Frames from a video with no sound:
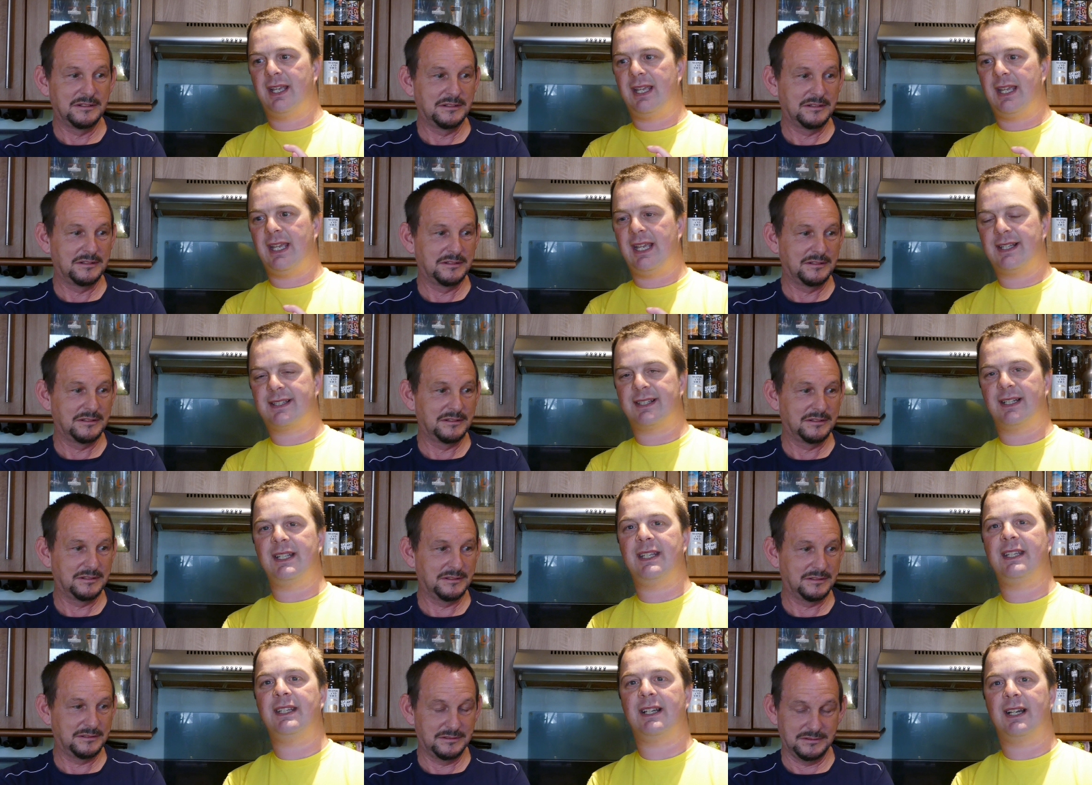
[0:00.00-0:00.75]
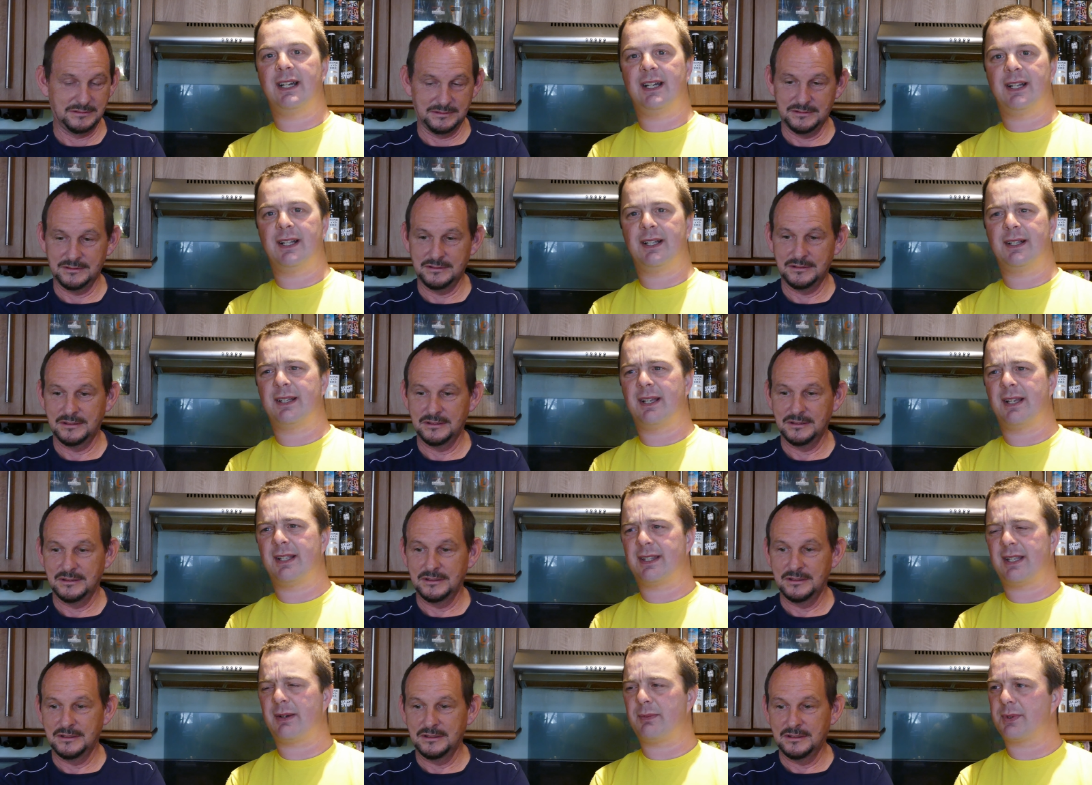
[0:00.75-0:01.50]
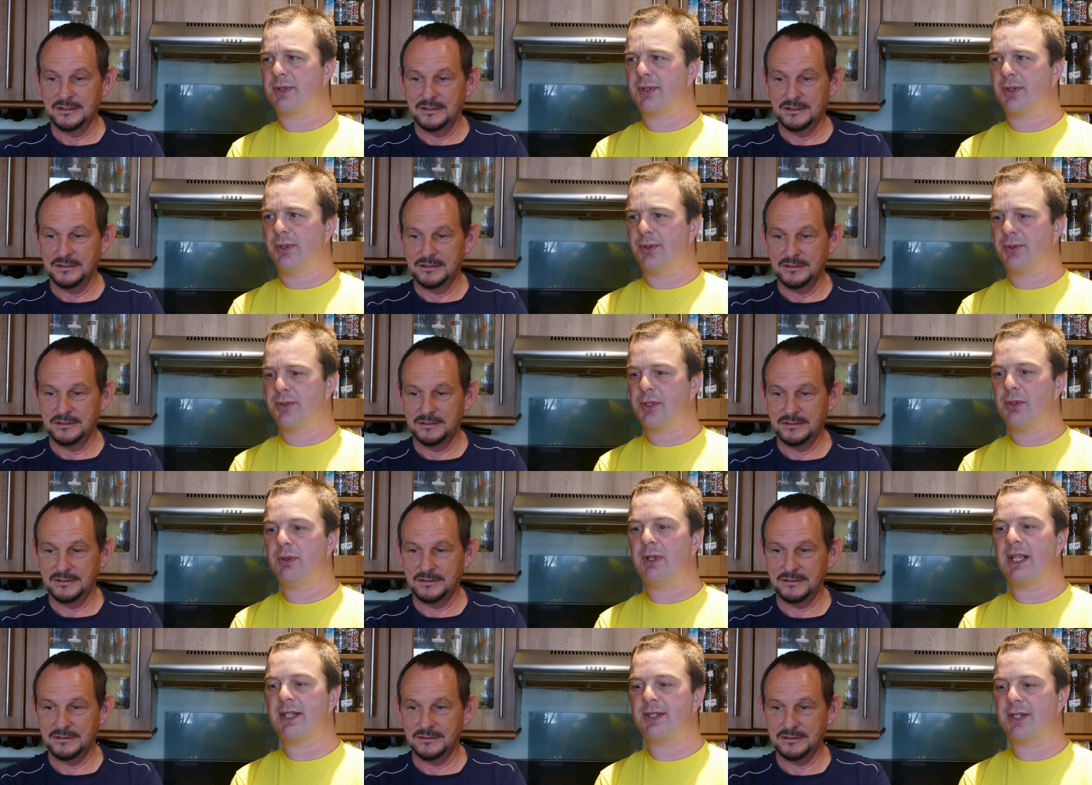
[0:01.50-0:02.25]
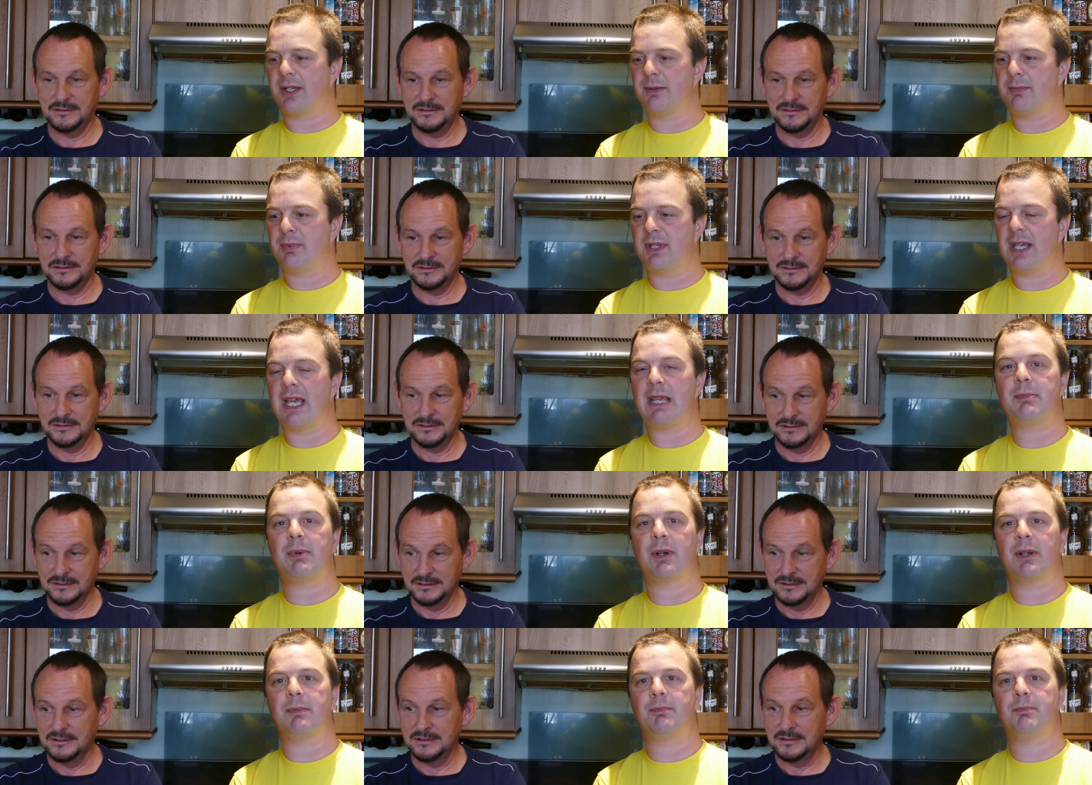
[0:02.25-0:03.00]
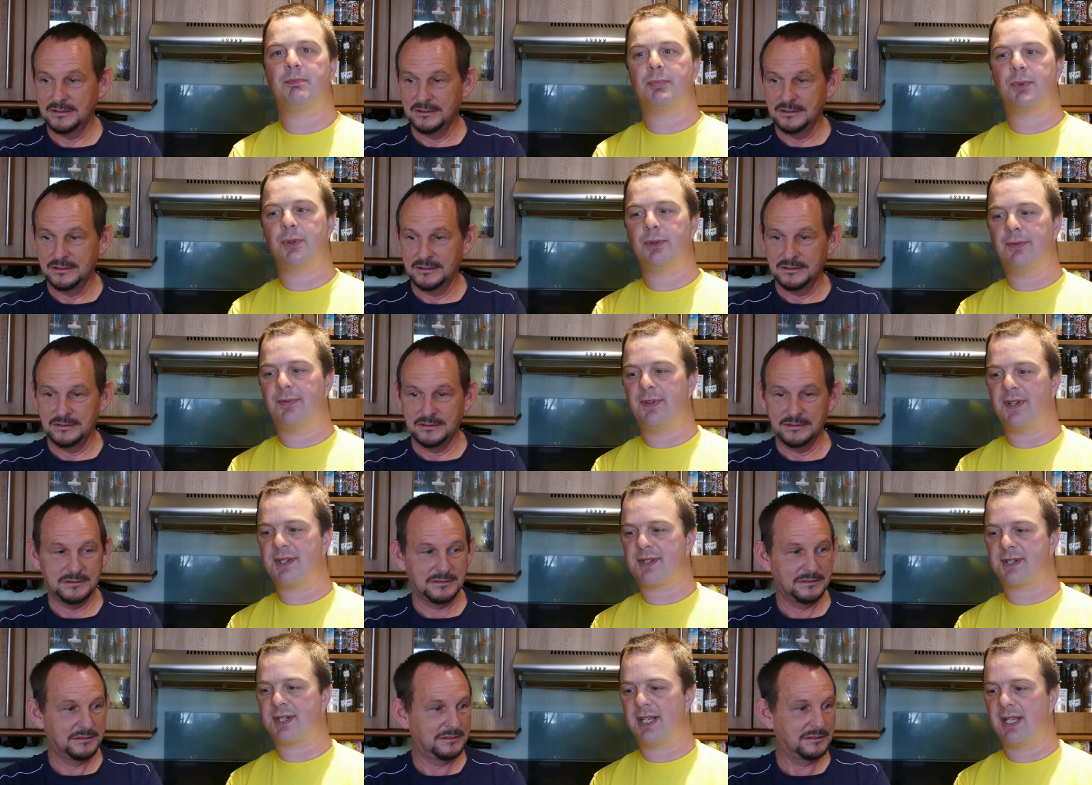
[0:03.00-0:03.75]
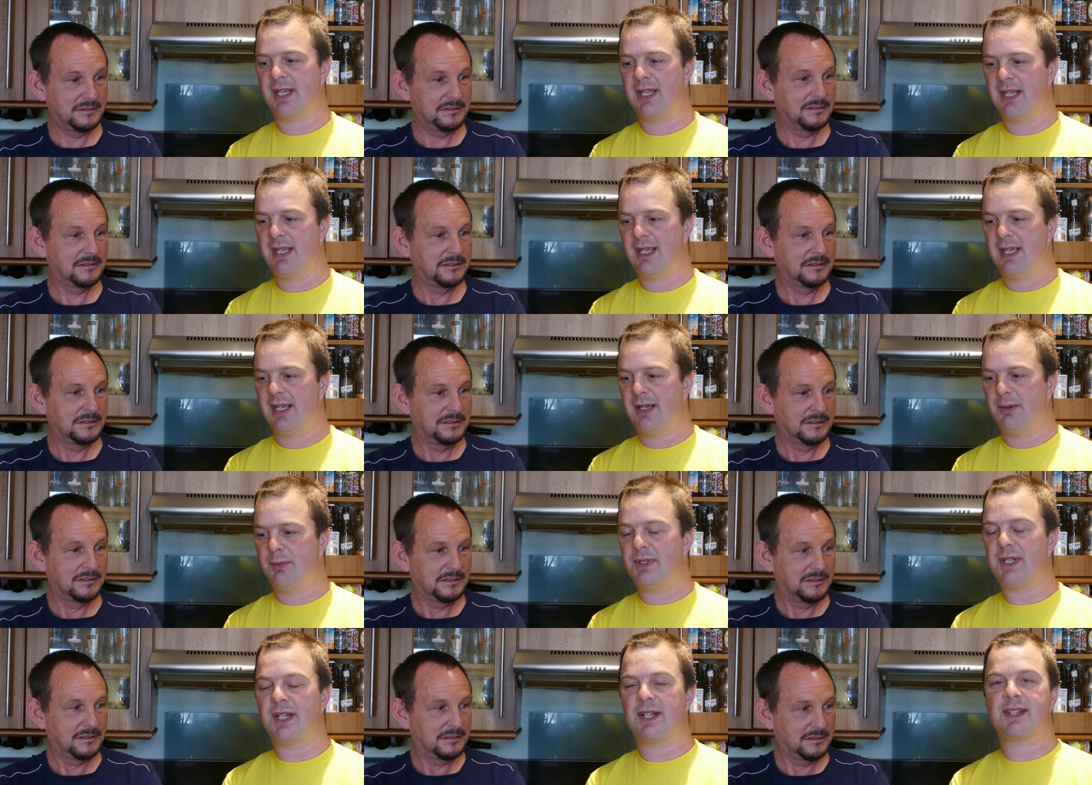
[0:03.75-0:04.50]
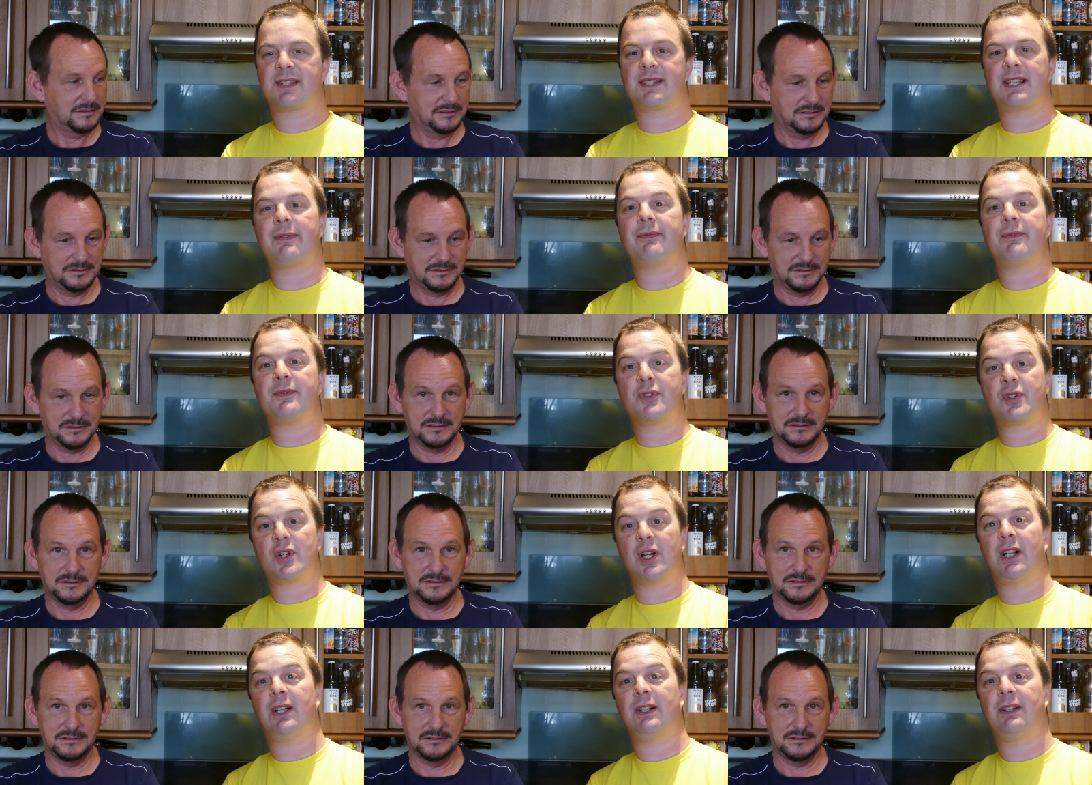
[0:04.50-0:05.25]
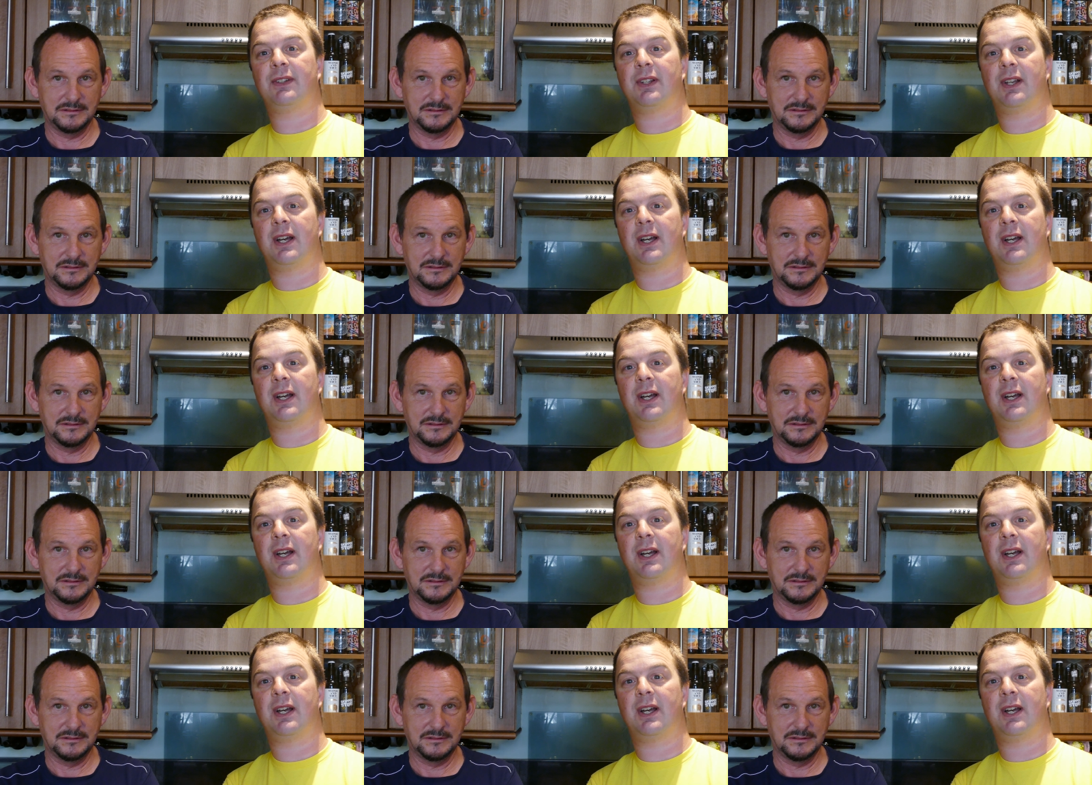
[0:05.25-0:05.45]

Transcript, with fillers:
Speaker 1: Italy. Uh, that was called Too Late IPA by Brewfist. We did a Seven Shell